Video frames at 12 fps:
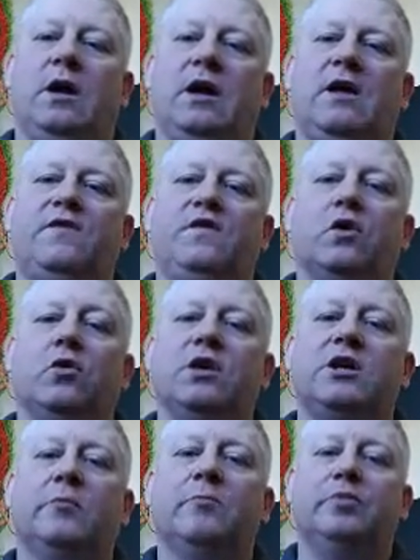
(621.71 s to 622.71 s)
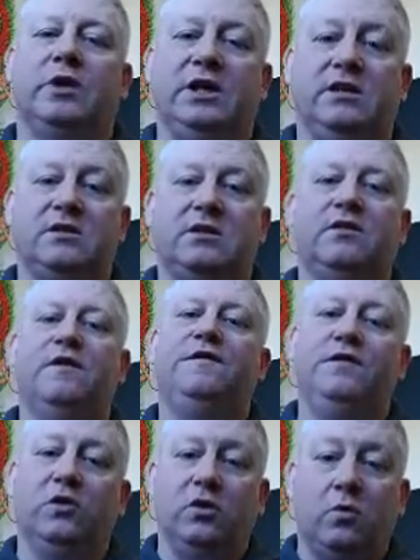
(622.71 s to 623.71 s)
if you're going to complete the
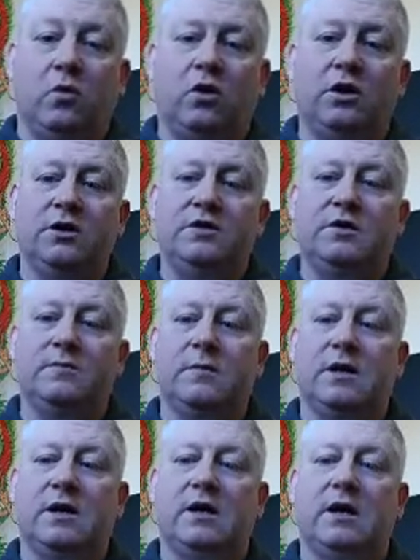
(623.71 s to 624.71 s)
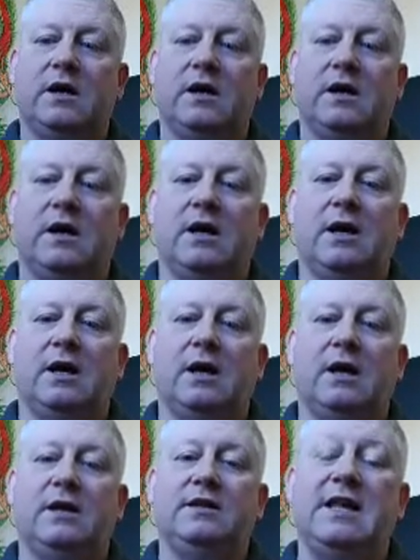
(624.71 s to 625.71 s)
full award,
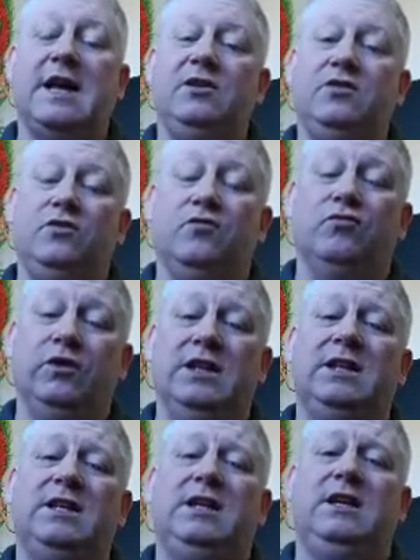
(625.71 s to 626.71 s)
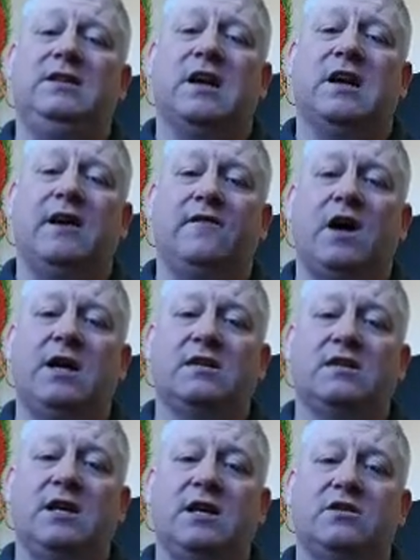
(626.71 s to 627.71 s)
then you really need to have
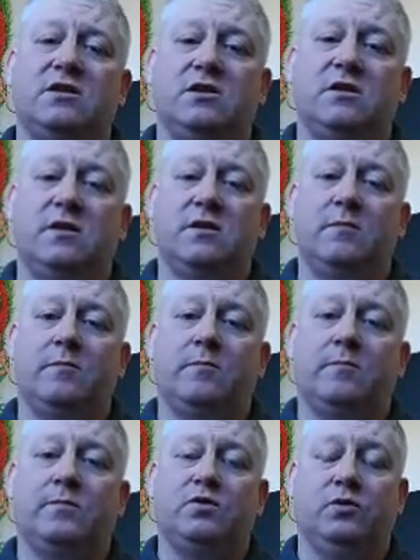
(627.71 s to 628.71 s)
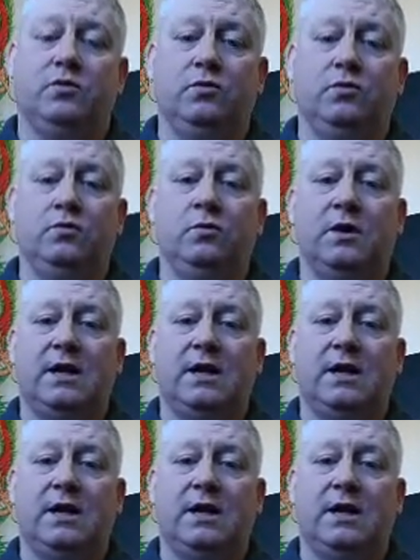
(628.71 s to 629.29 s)
access to